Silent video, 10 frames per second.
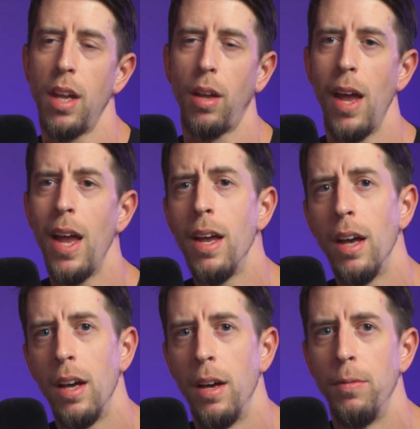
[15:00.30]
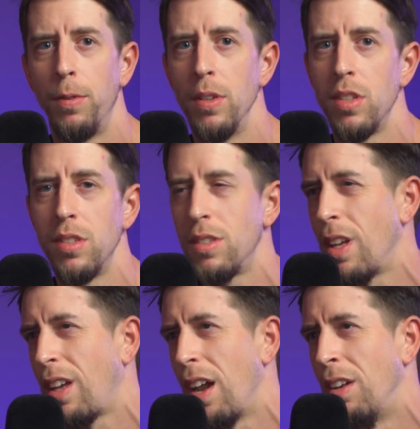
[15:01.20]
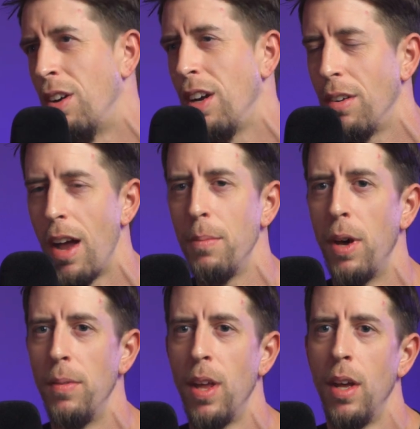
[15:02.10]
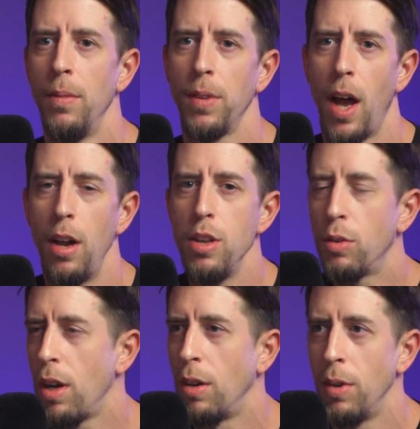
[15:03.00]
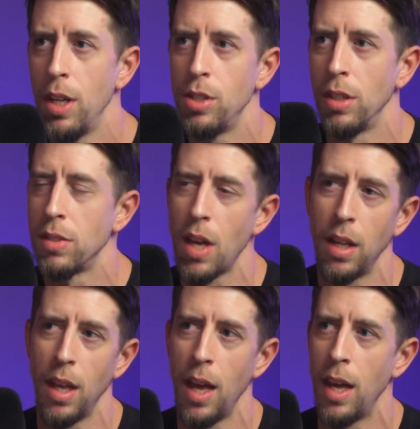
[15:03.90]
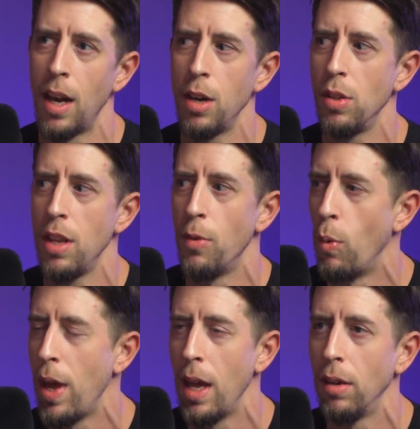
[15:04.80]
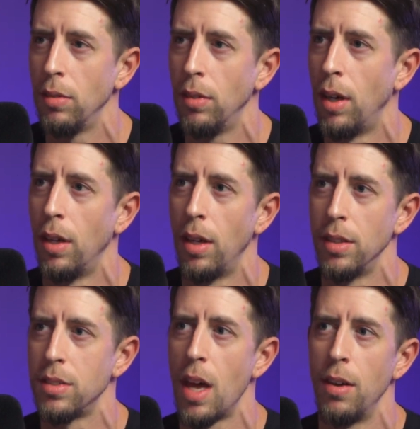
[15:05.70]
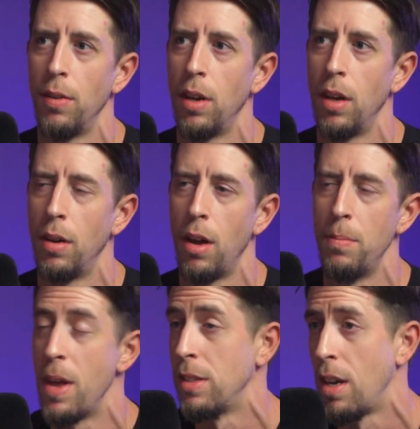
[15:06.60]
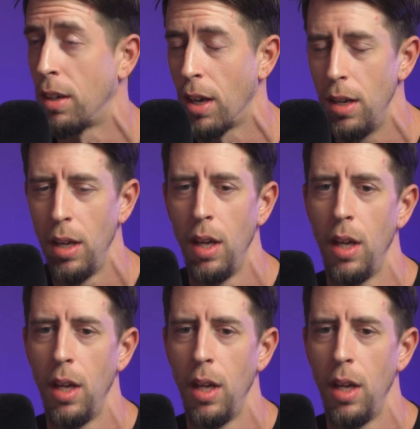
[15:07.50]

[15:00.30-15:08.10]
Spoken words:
like, hey, for instance, this is getting kind of nerdy, right? But how do you create a ridge on the side of the head? How do you leave a weight on the side of a men's haircut?